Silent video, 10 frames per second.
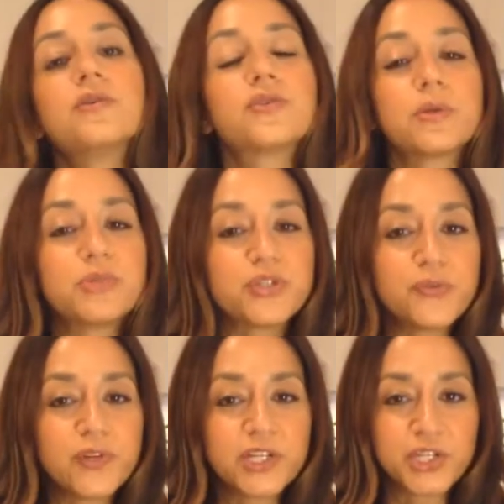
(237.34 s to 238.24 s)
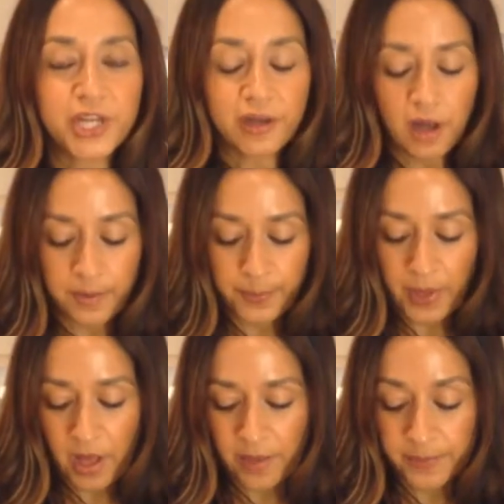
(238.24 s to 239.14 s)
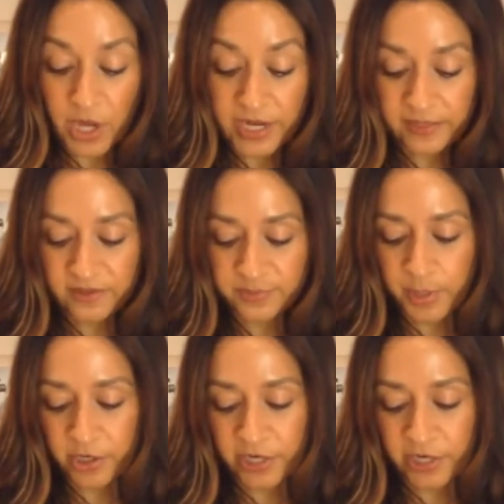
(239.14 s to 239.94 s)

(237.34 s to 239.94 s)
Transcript: So I'm just finishing up um, cutting this butter